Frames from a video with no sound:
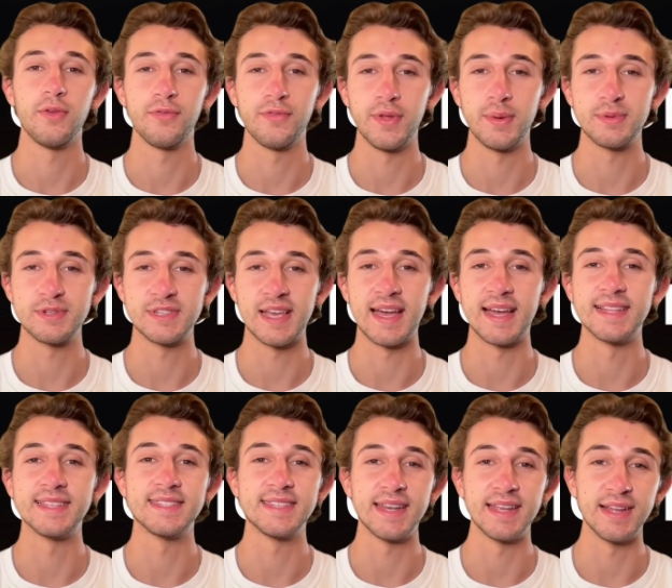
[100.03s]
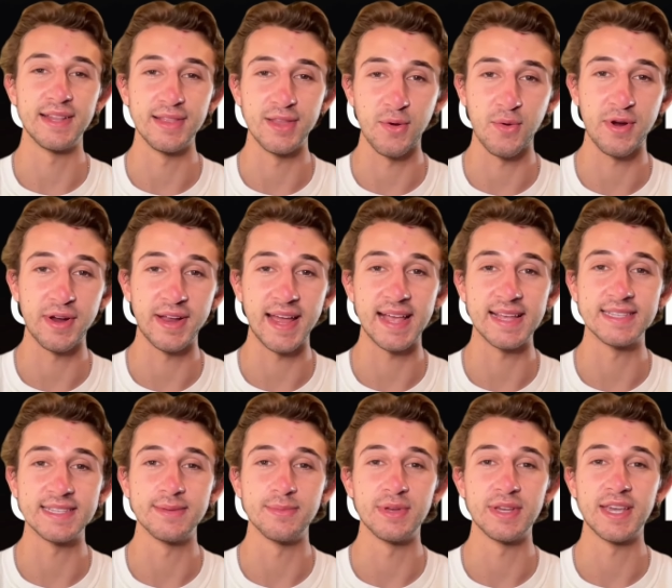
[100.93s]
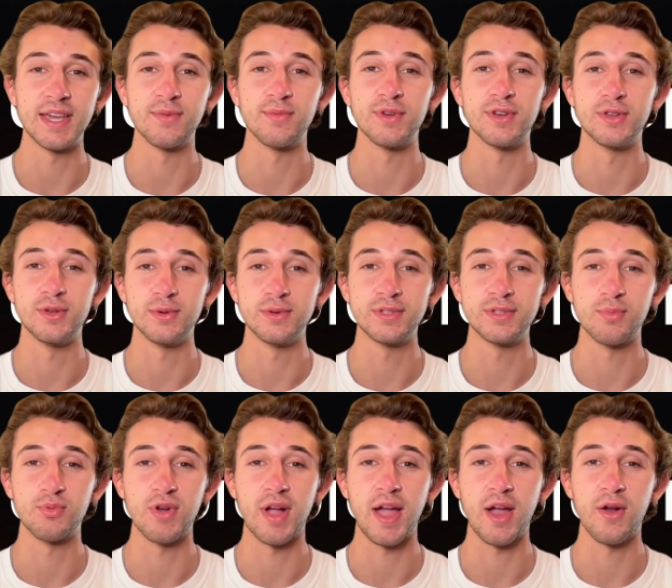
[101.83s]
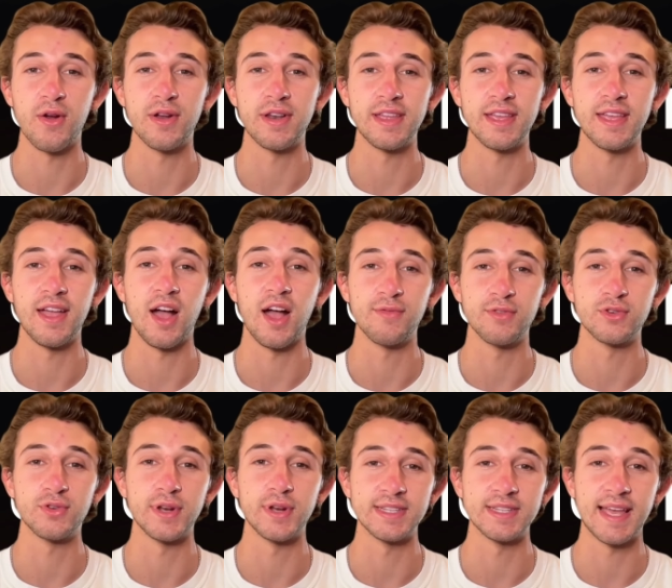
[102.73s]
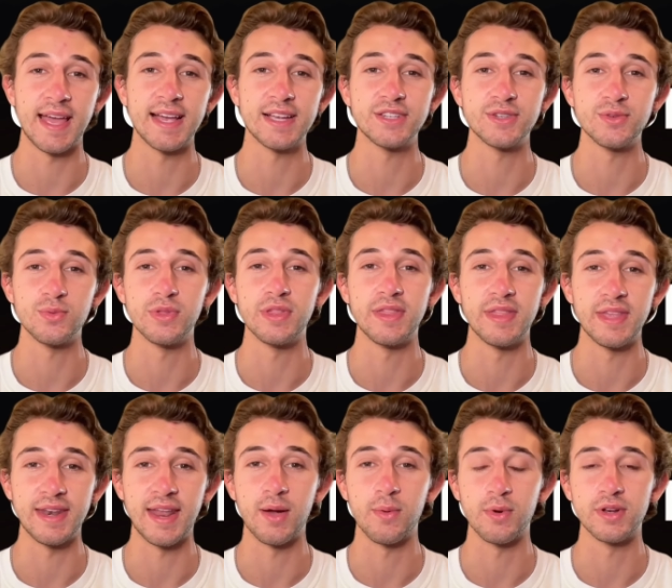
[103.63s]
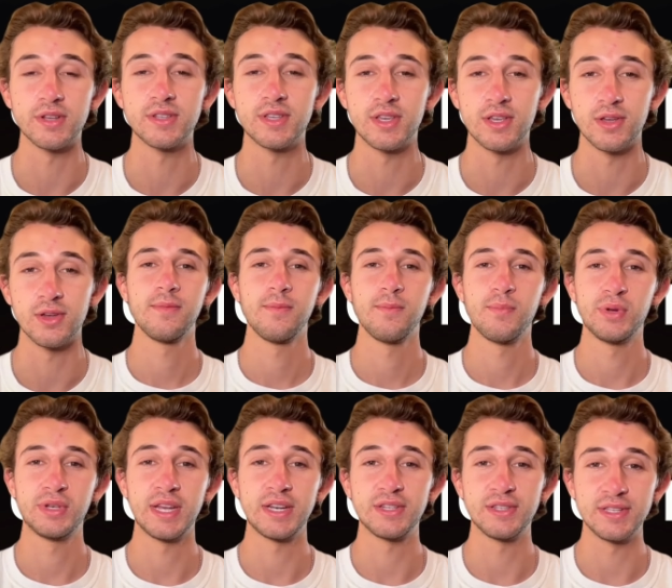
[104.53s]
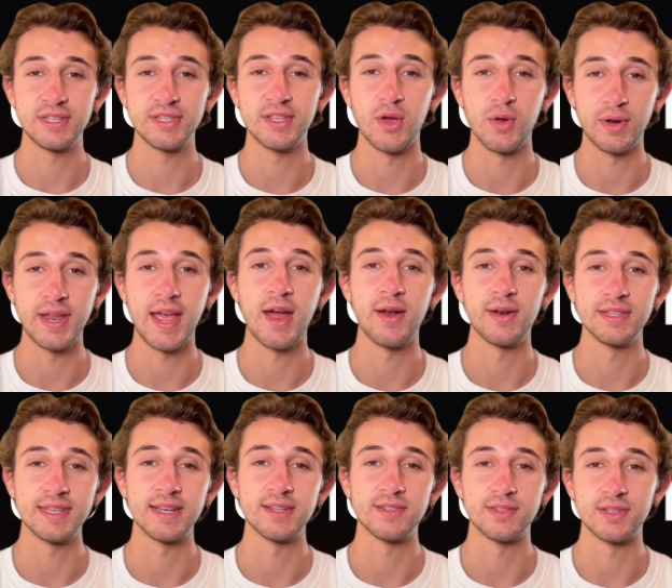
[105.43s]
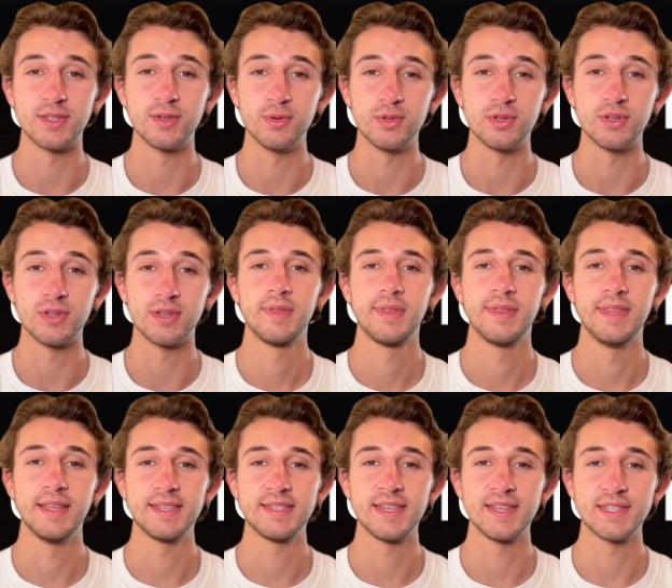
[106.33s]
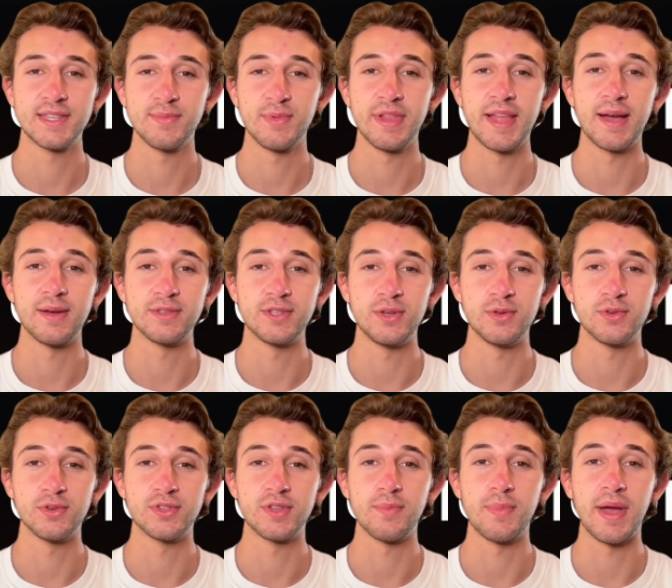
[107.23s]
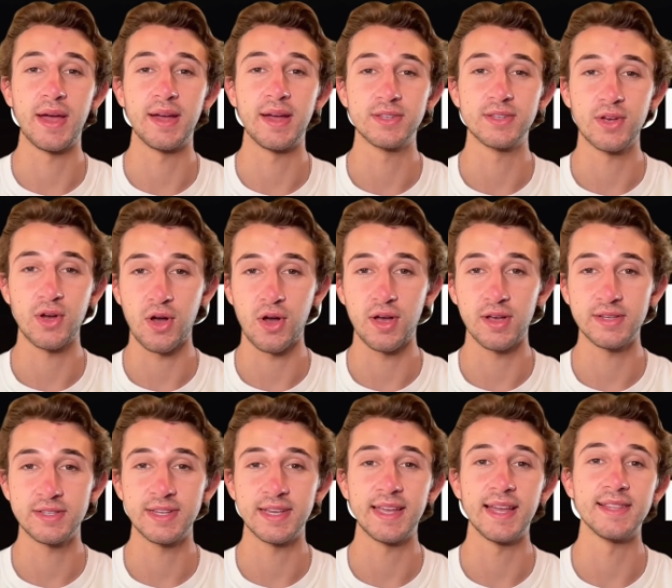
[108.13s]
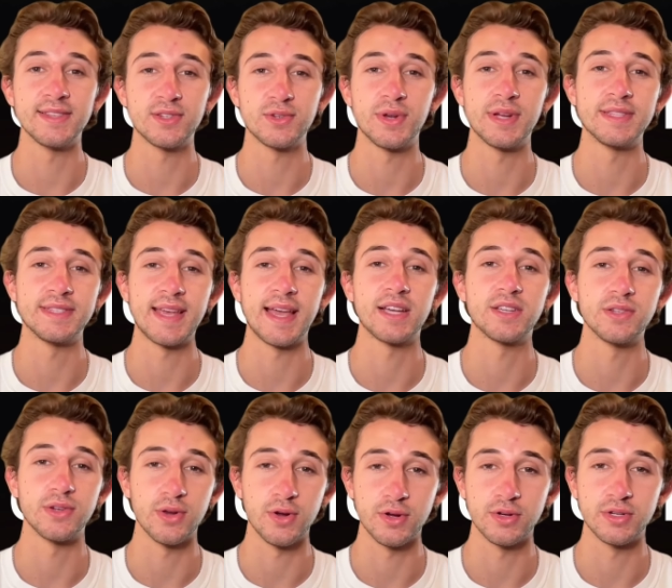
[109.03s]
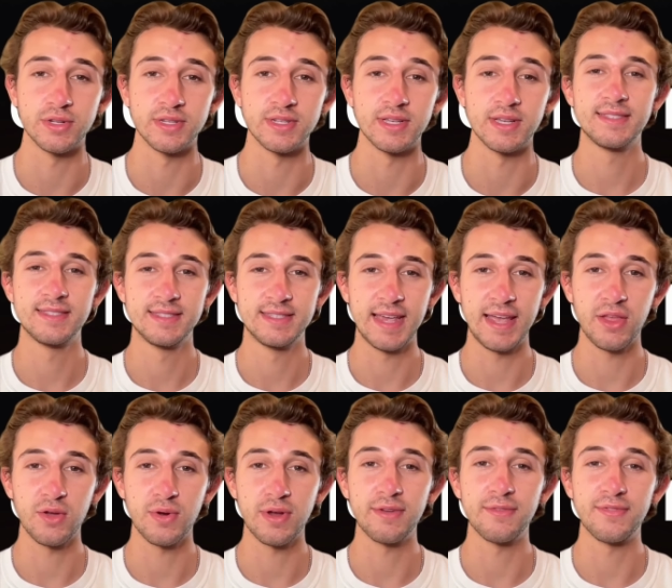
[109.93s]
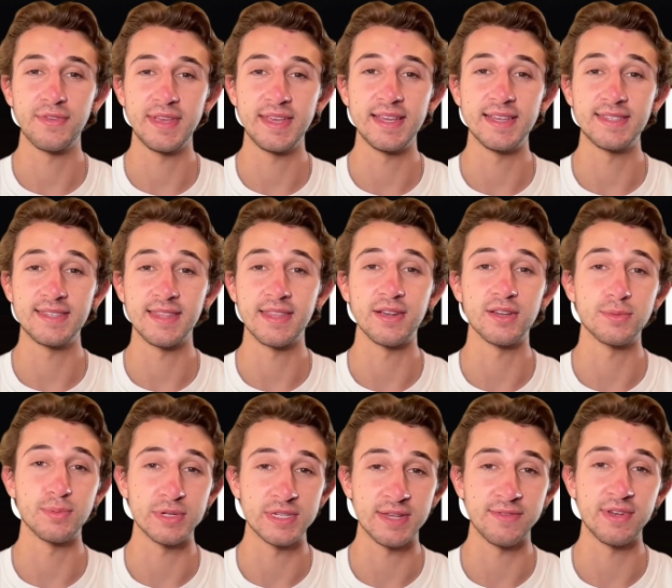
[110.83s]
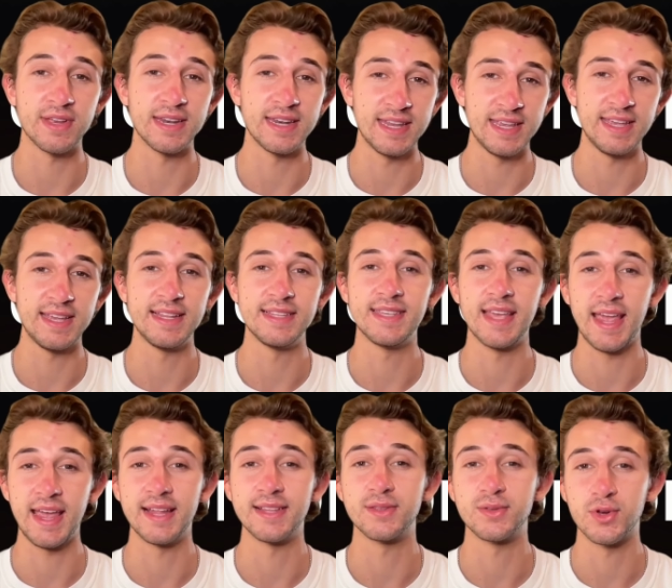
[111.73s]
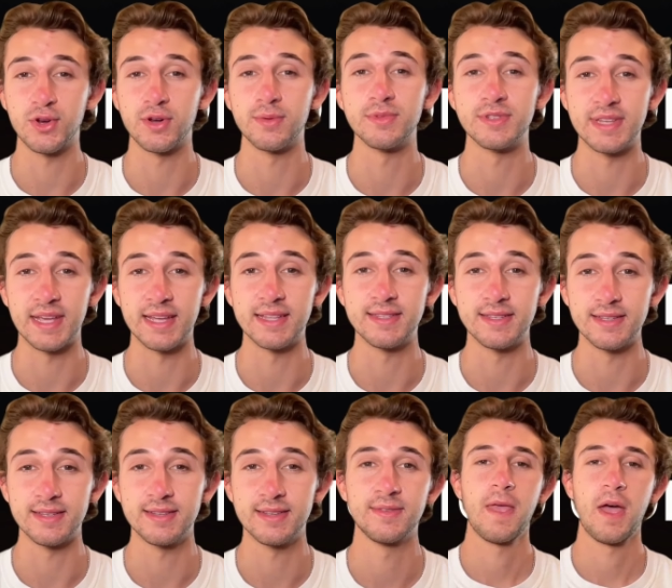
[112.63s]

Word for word: the flip side, setting a lower gas limit can reduce the priority of a transaction within the network's queue, potentially slowing down its execution. This system allows users to balance cost against transaction urgency, tailoring fees to their specific needs and circumstances.